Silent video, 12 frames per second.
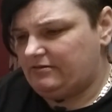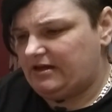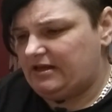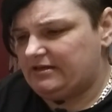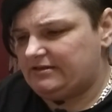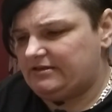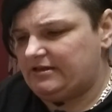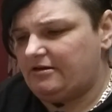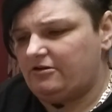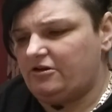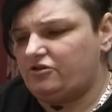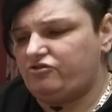There it's there.
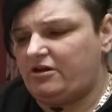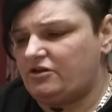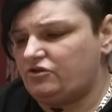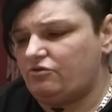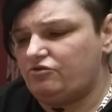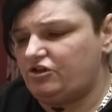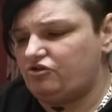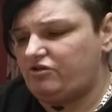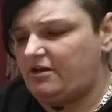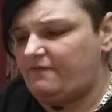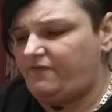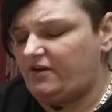Look, it's right, told you, it's
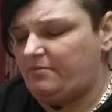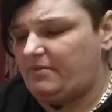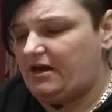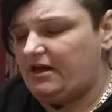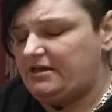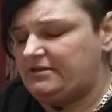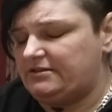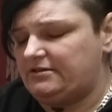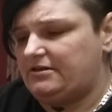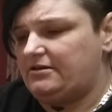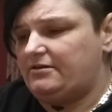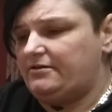right in front of my eyes
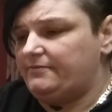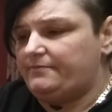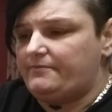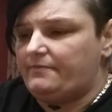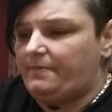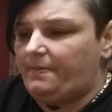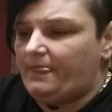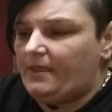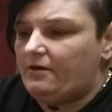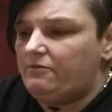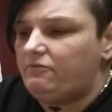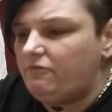
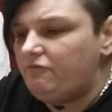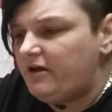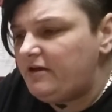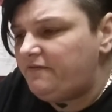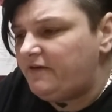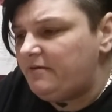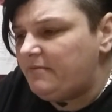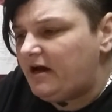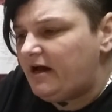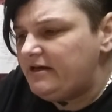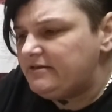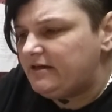right in front of my
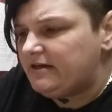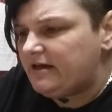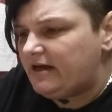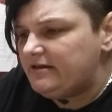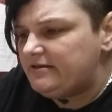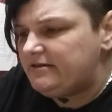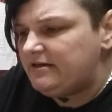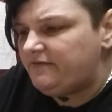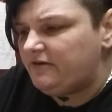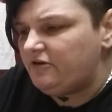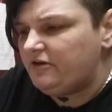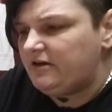eyes and I can't see it
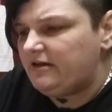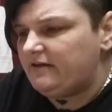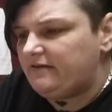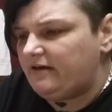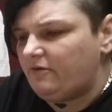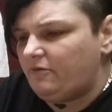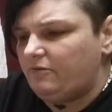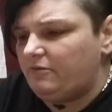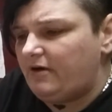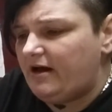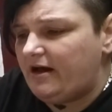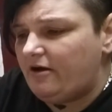from looking at it.
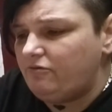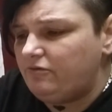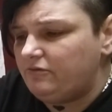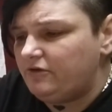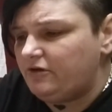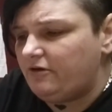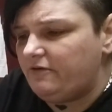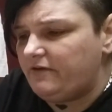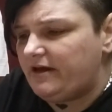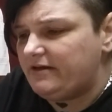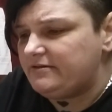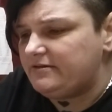Wow, look at all
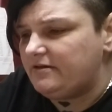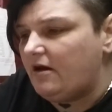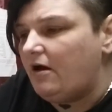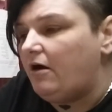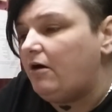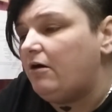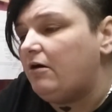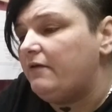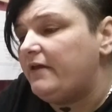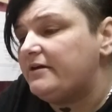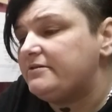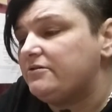this. Oh,
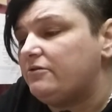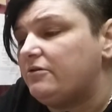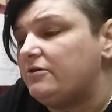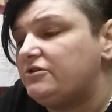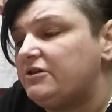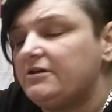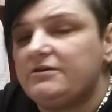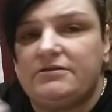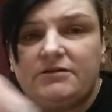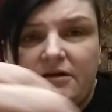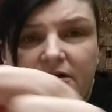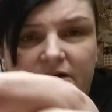that's
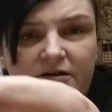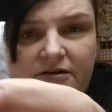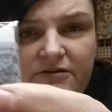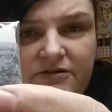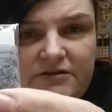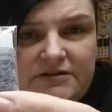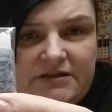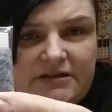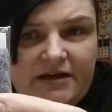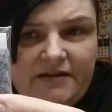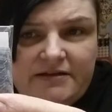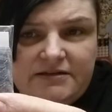gorgeous. You see
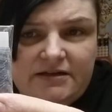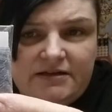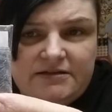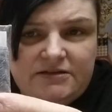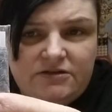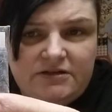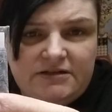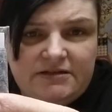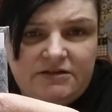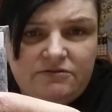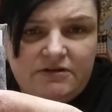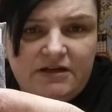that? That's like a sort of
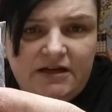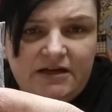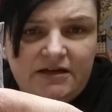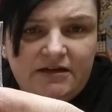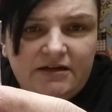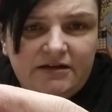steel grey.